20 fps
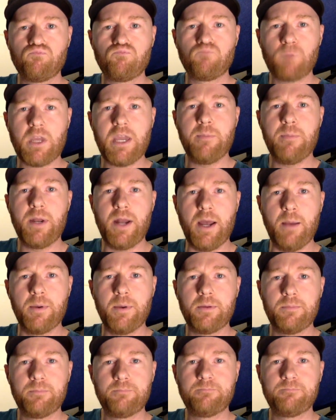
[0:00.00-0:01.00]
keep it up.
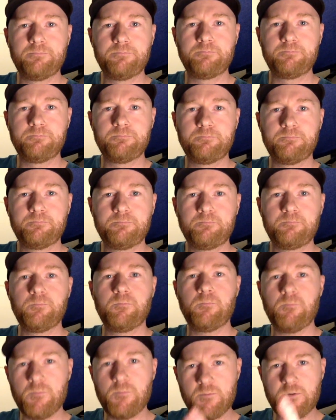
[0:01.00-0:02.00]

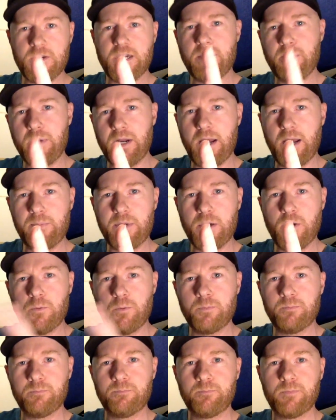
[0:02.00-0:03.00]
Keep it up, you.
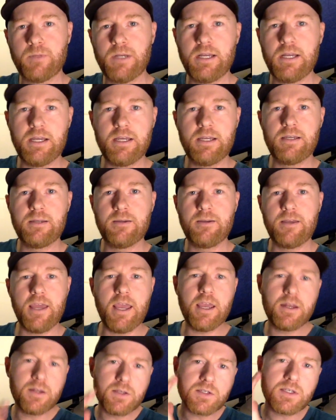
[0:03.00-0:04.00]

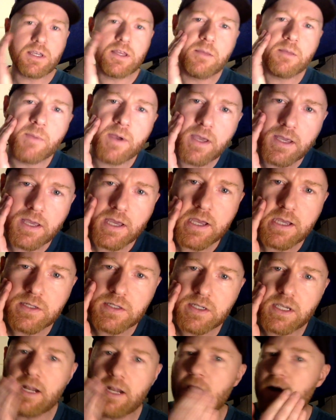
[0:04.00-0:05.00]
And to see that my
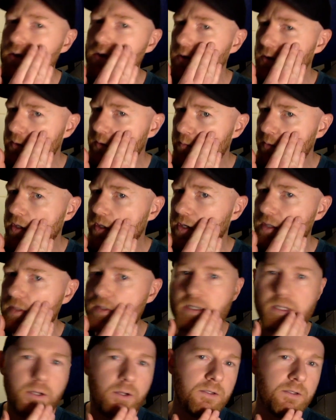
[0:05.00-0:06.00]
skin actually looks pretty good
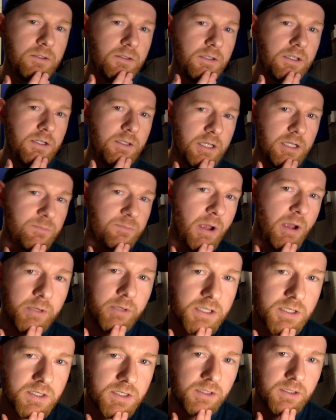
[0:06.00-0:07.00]
still. It's probably
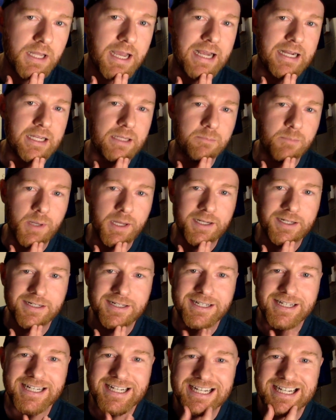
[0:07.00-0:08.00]
just the lighting, but
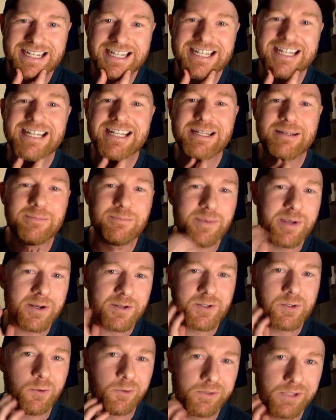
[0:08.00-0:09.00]

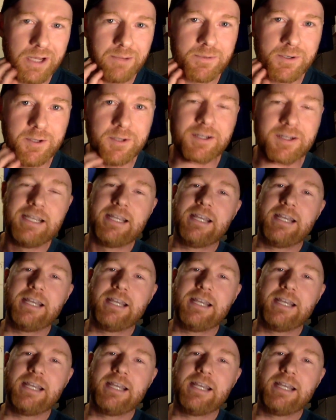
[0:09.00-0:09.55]
beard's holding up good.